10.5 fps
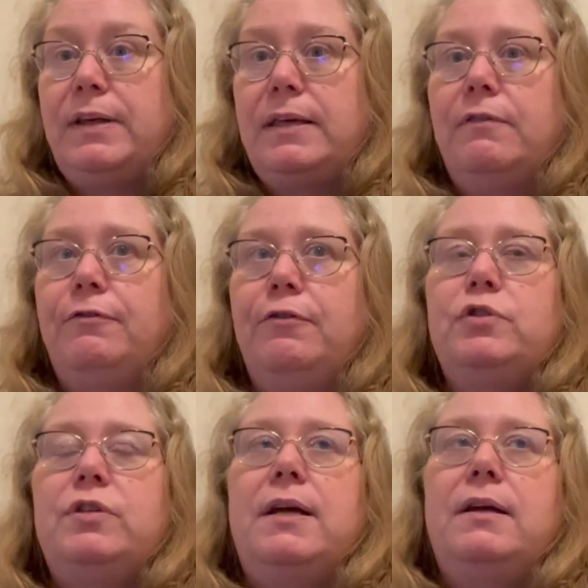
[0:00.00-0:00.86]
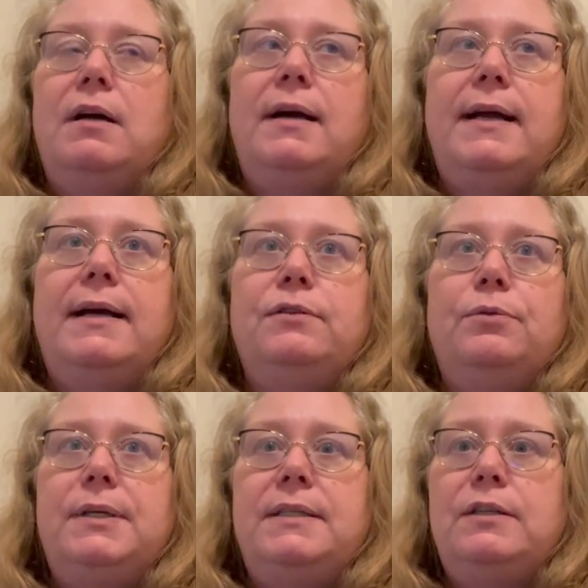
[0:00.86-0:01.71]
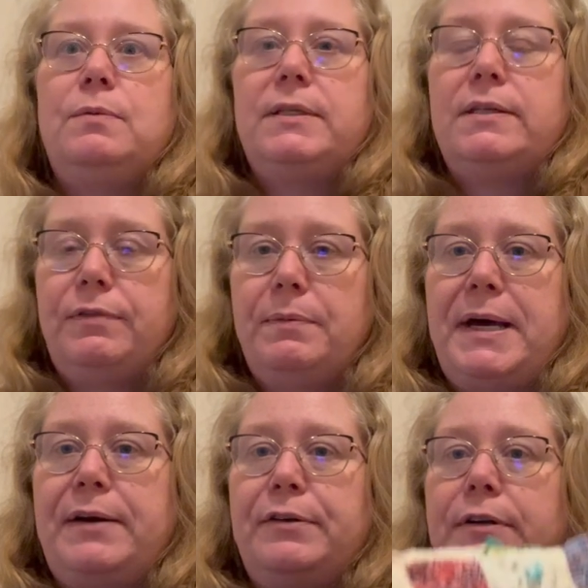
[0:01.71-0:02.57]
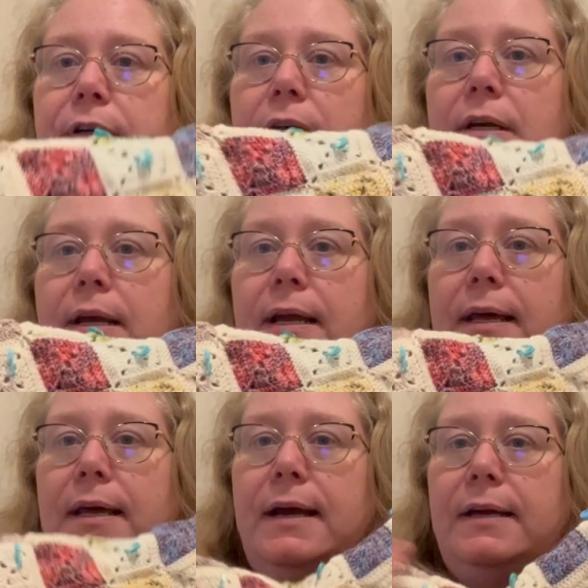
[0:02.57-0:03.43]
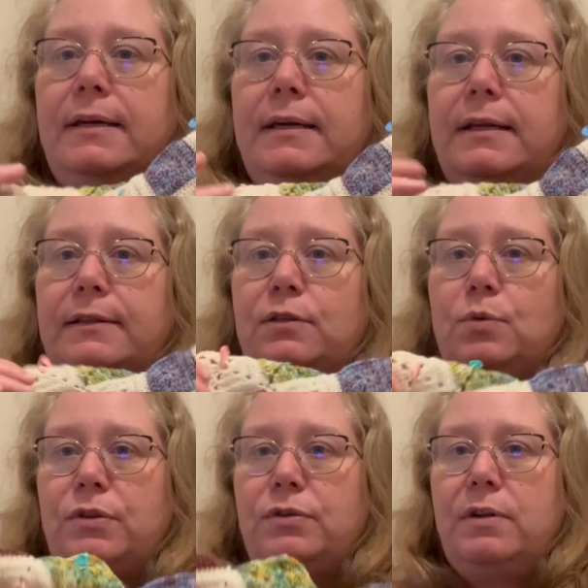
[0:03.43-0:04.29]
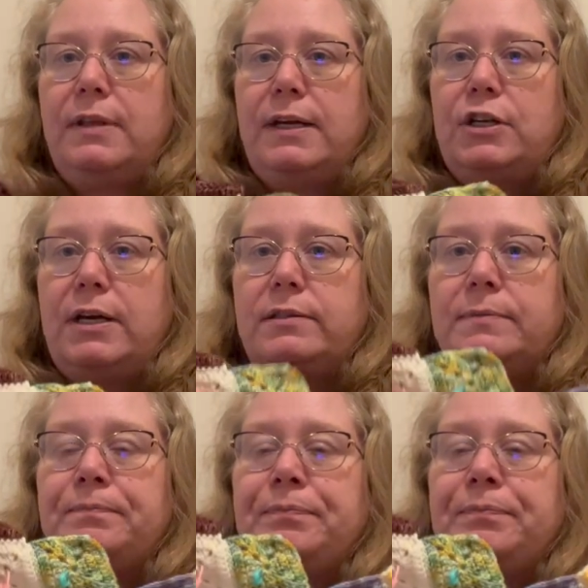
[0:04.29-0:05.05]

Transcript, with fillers: Like the first day I had to reteach myself the pattern and how you connect the squares and all that jazz.